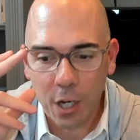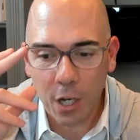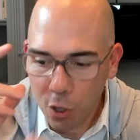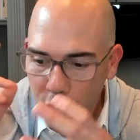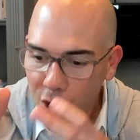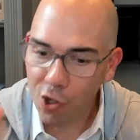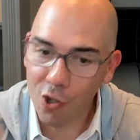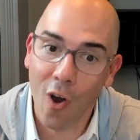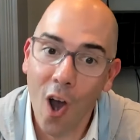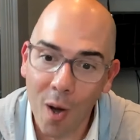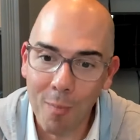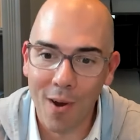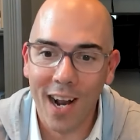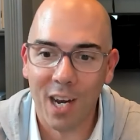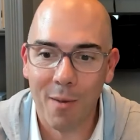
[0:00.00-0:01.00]
strong
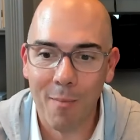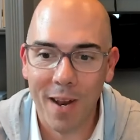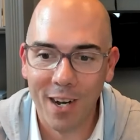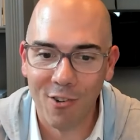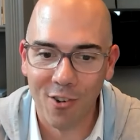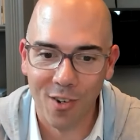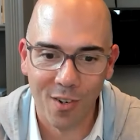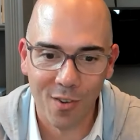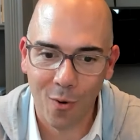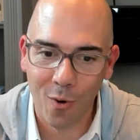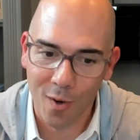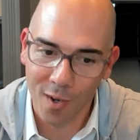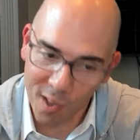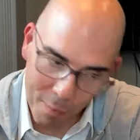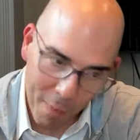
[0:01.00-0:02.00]
product managers
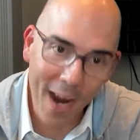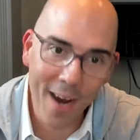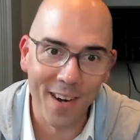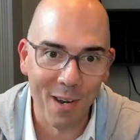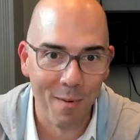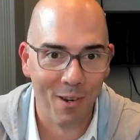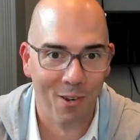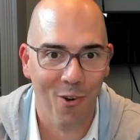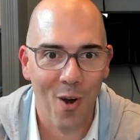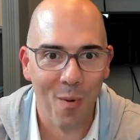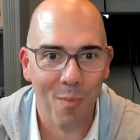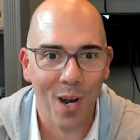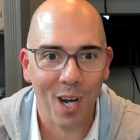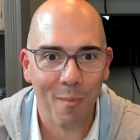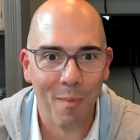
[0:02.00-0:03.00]
or aspiring to be strong
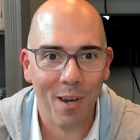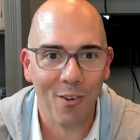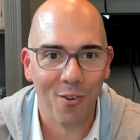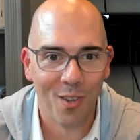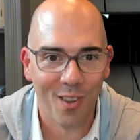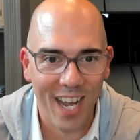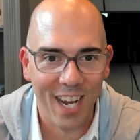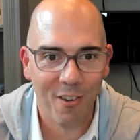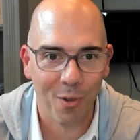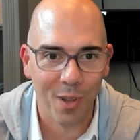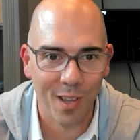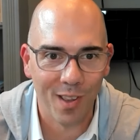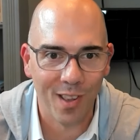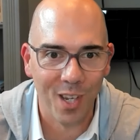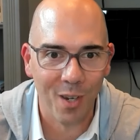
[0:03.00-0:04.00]
product managers naturally
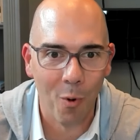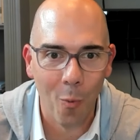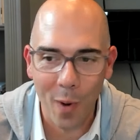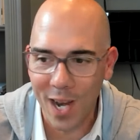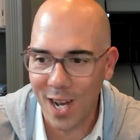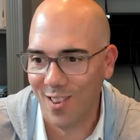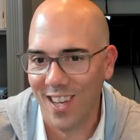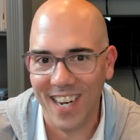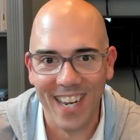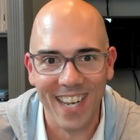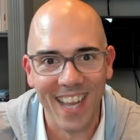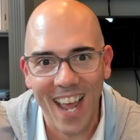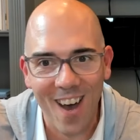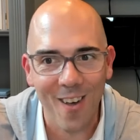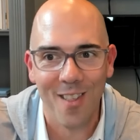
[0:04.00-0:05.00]
see, well, wait a second,
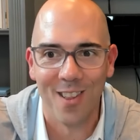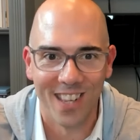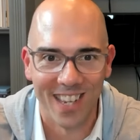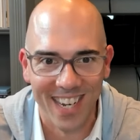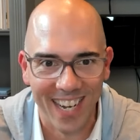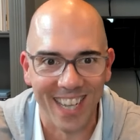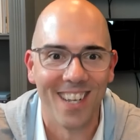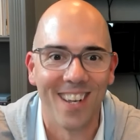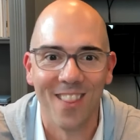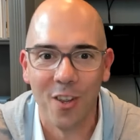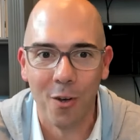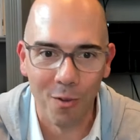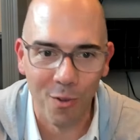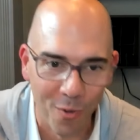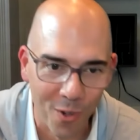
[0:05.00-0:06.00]
the health is connected to
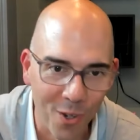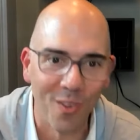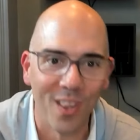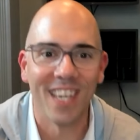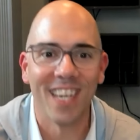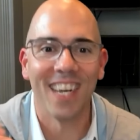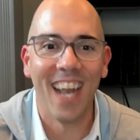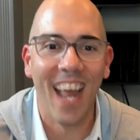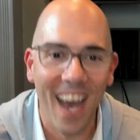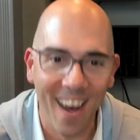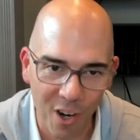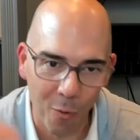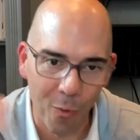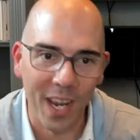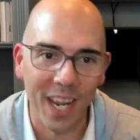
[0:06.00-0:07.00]
those who use it, and how
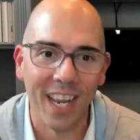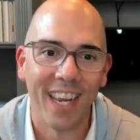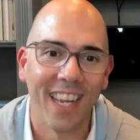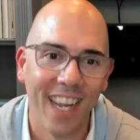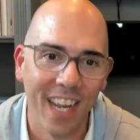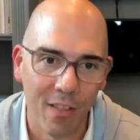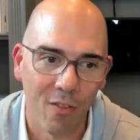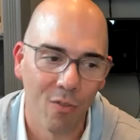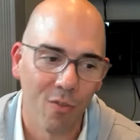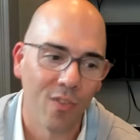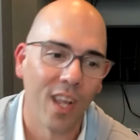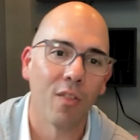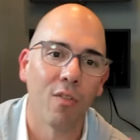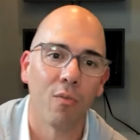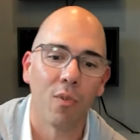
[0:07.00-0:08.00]
do we get
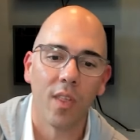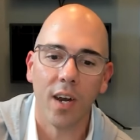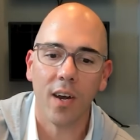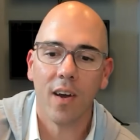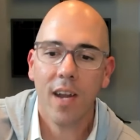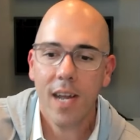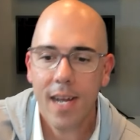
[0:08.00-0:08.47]
through there?